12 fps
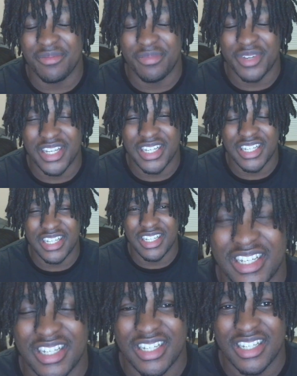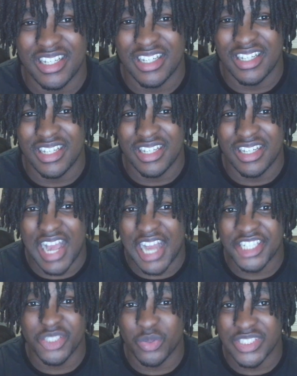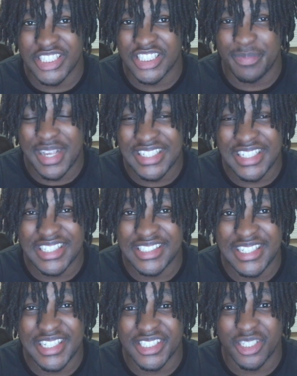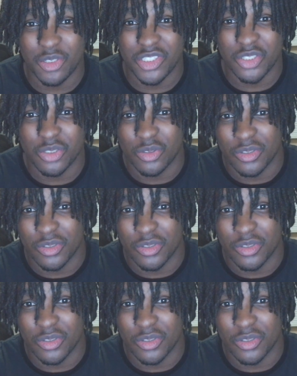But I just wasn't expecting to see it so soon.